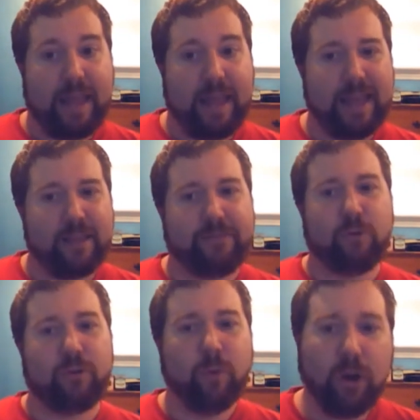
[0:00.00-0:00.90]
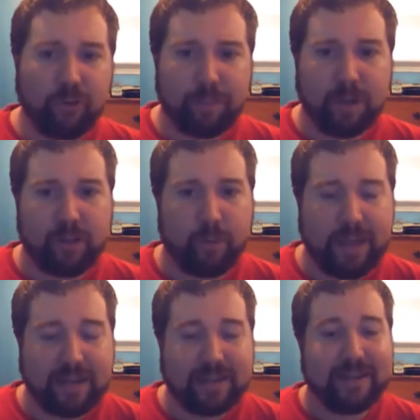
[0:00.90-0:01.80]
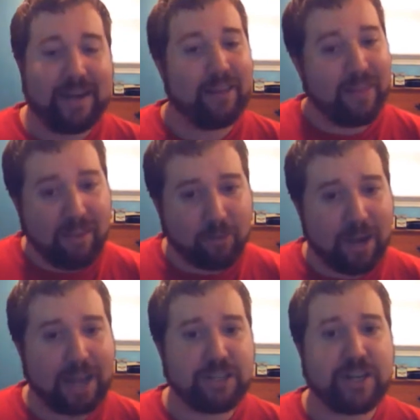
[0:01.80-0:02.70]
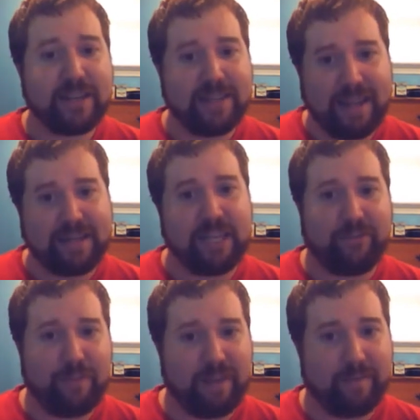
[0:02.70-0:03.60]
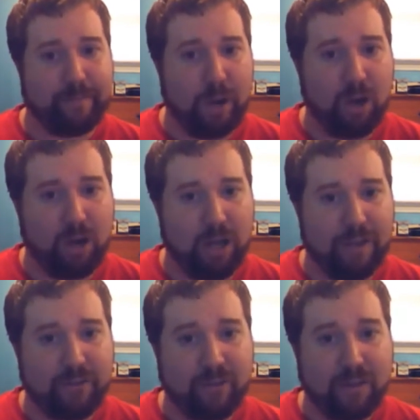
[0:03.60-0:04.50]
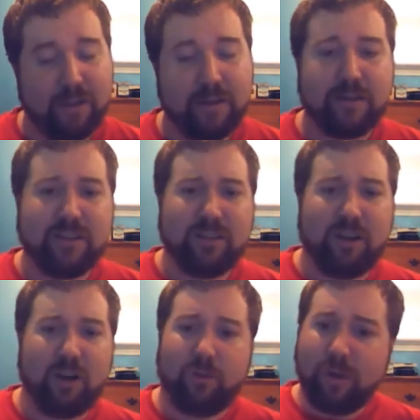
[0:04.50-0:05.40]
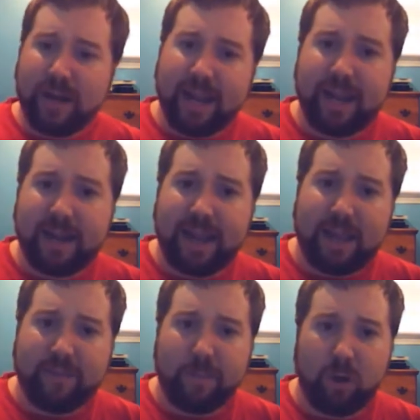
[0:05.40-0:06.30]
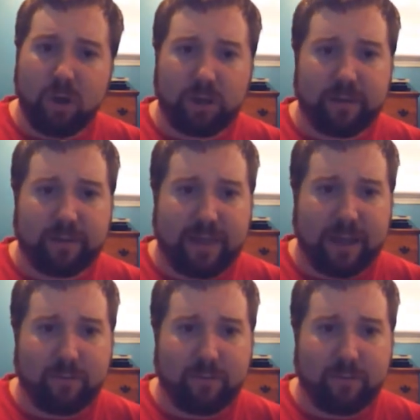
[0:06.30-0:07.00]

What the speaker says: As for the worst book of the week, now this one actually did give me some pause. On the one hand, I have a book that